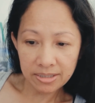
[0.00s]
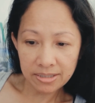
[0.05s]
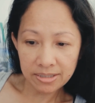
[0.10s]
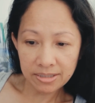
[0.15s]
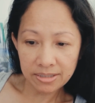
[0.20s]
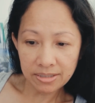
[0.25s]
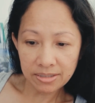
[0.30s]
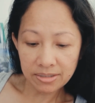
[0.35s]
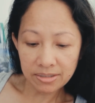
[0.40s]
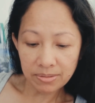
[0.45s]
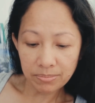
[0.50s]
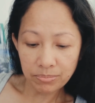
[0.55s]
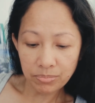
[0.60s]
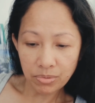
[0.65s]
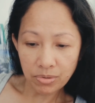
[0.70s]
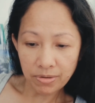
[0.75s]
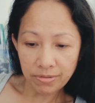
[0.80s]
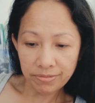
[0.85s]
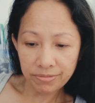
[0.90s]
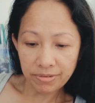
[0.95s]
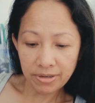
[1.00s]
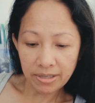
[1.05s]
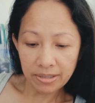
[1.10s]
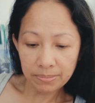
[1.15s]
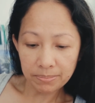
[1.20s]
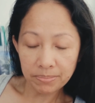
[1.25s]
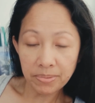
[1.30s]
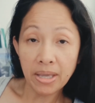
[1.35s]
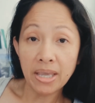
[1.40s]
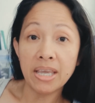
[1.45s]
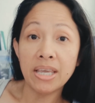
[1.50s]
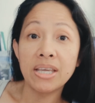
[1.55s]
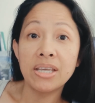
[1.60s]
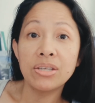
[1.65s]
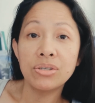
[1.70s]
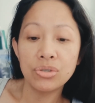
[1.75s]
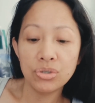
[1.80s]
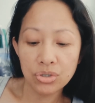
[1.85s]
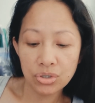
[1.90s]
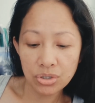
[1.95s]
Is this a profile
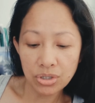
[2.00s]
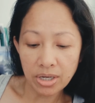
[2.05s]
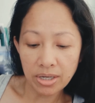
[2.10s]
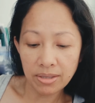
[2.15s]
page?